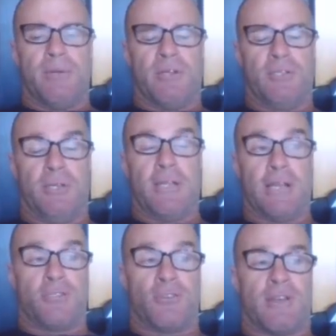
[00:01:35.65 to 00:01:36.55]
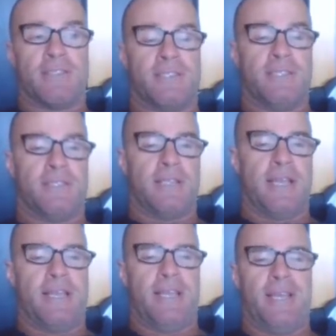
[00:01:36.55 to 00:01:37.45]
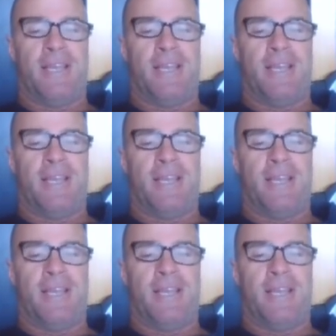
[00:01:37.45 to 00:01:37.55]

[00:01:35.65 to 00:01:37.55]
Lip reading: But I sort of don't trust this thing.